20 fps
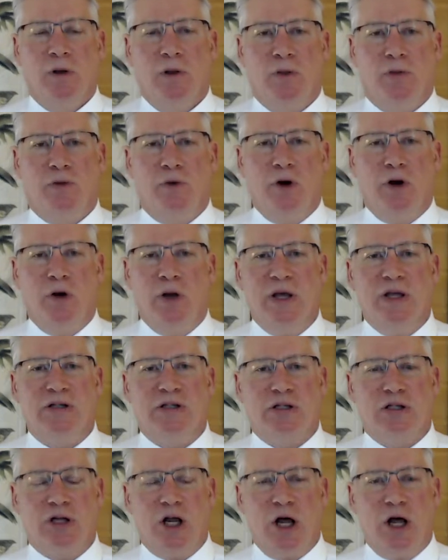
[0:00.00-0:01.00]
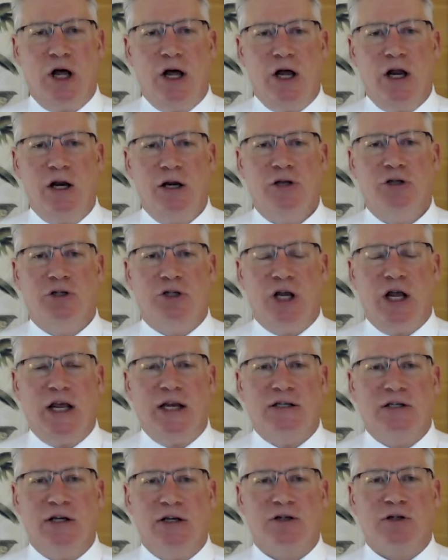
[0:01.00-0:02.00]
through His Son,
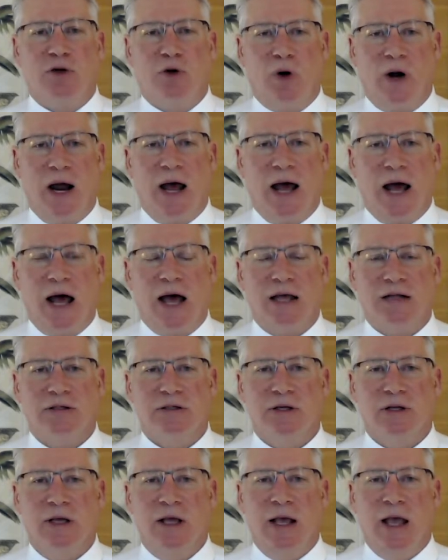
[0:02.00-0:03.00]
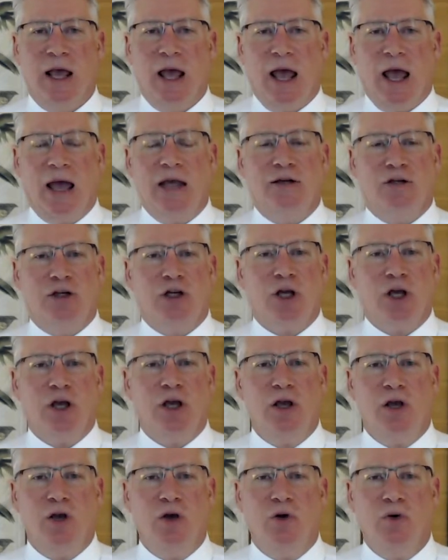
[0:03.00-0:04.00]
Jesus Christ, and
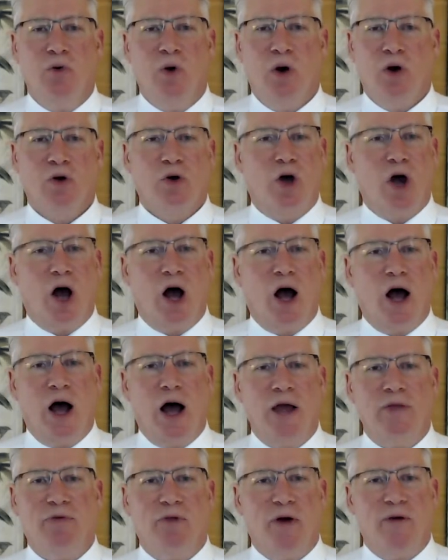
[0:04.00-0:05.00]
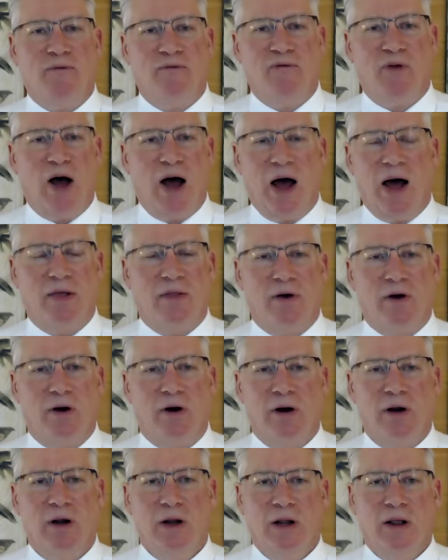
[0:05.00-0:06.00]
to God the Father,
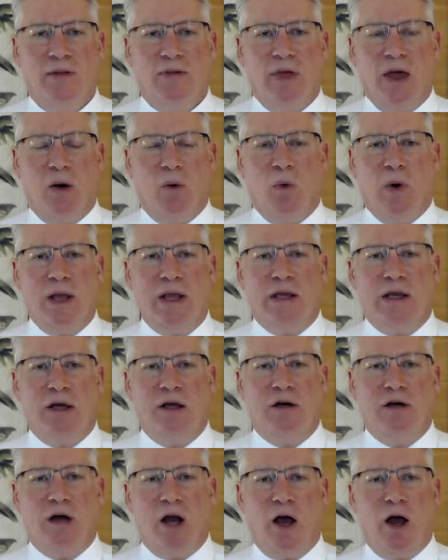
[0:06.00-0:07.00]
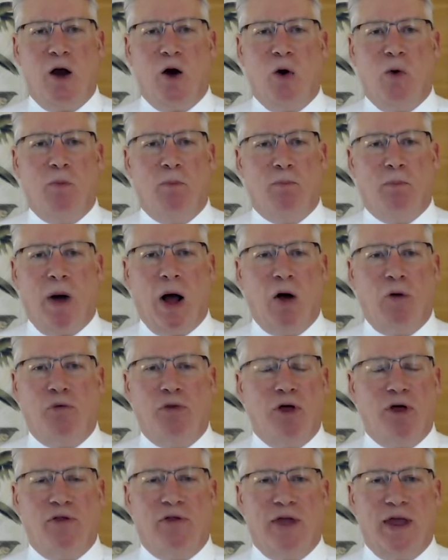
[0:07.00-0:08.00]
that we could know both
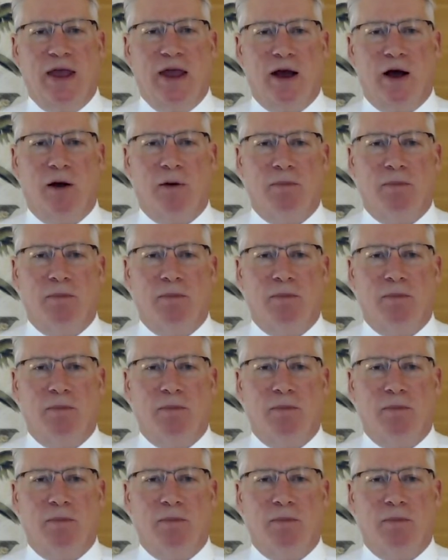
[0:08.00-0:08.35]
of them.